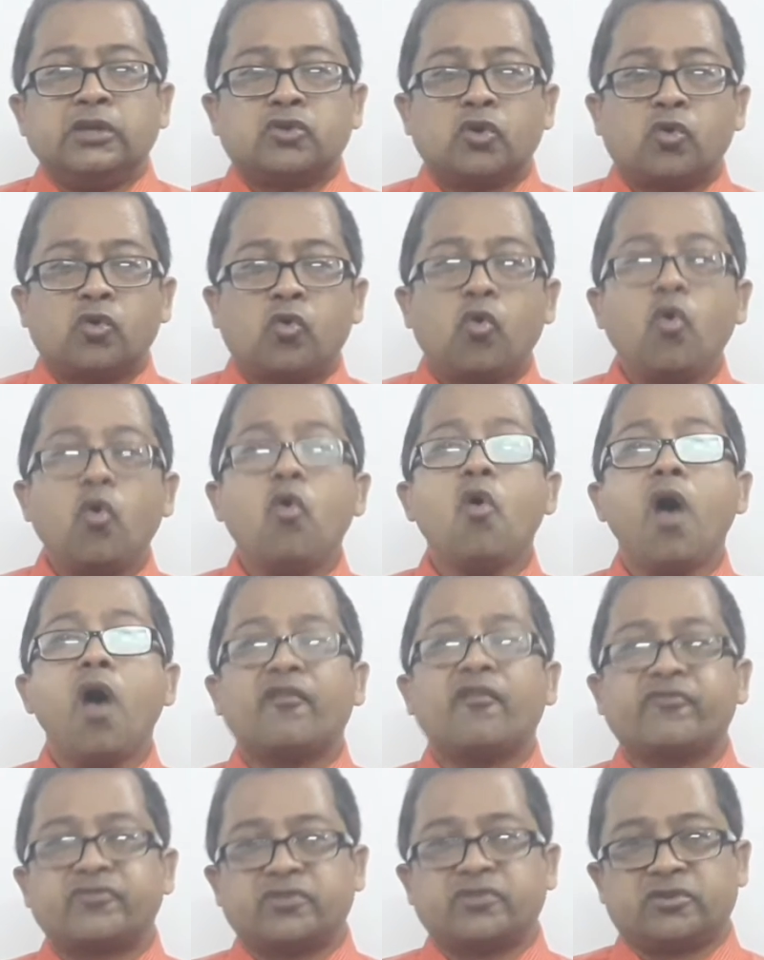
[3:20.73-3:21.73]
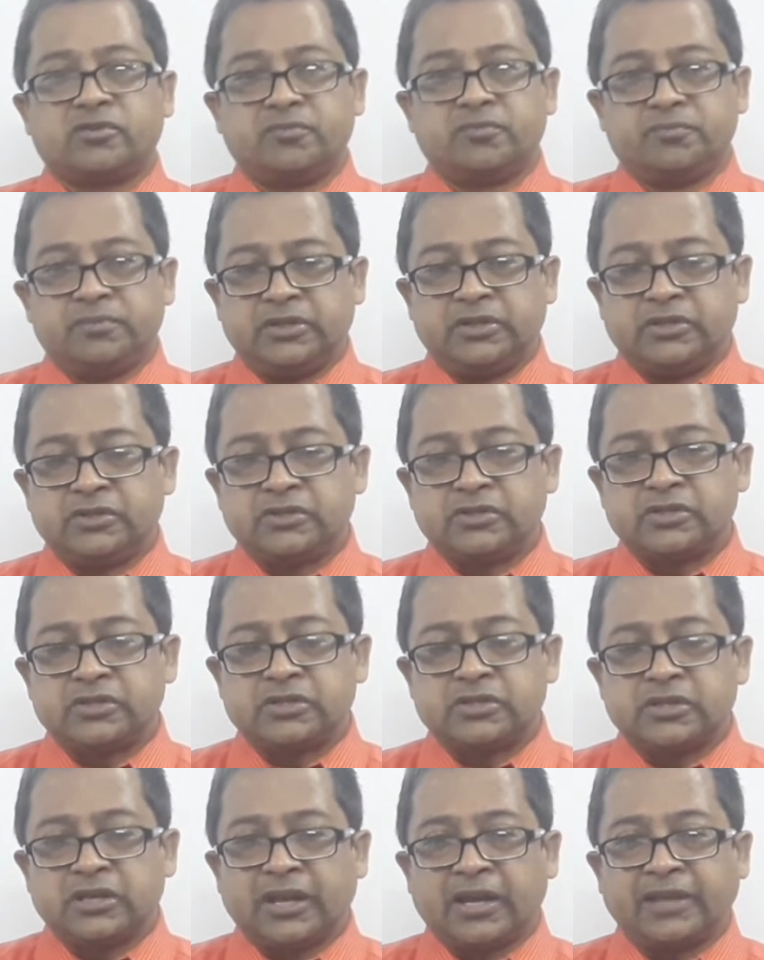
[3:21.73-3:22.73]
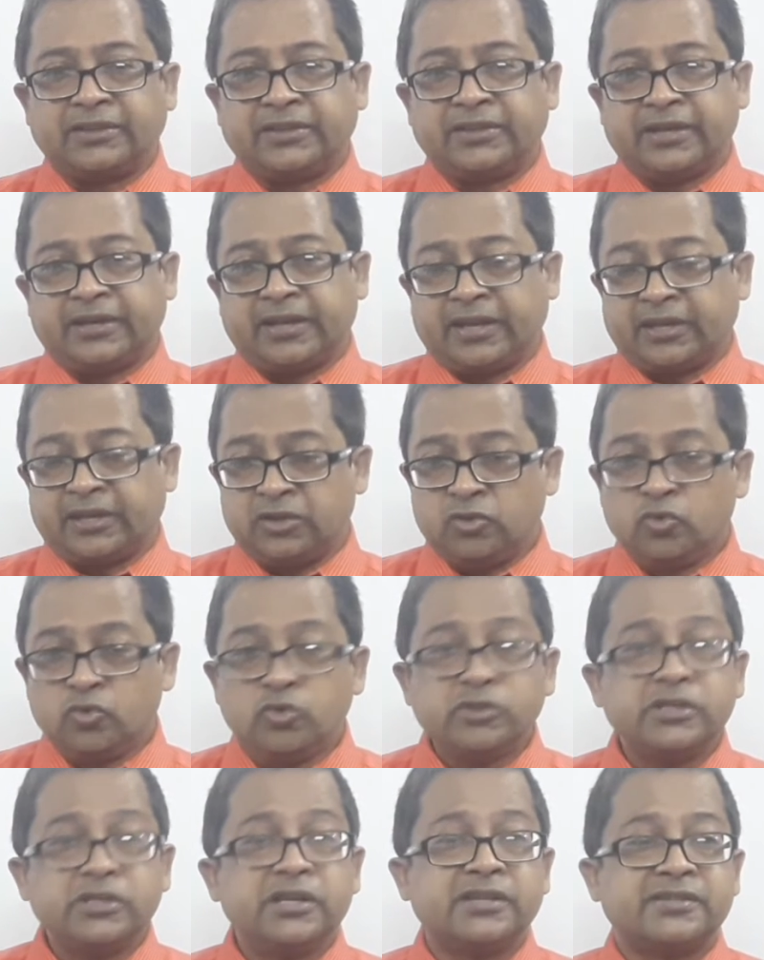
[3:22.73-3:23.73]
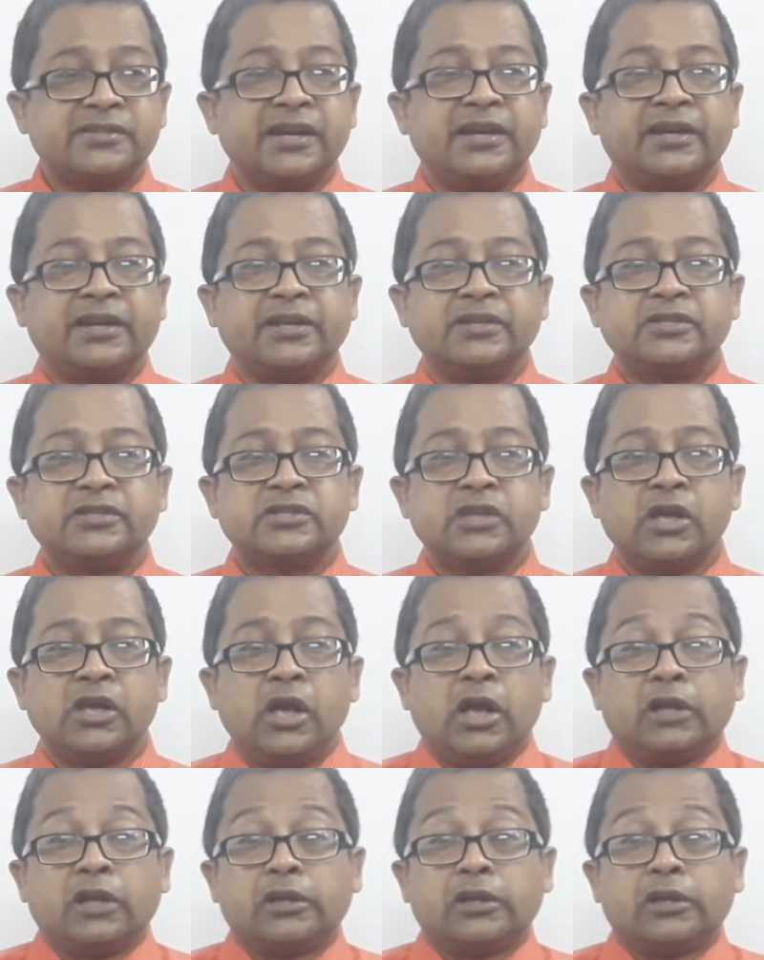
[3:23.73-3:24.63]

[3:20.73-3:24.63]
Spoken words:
So go after means like that I can use in a sentence.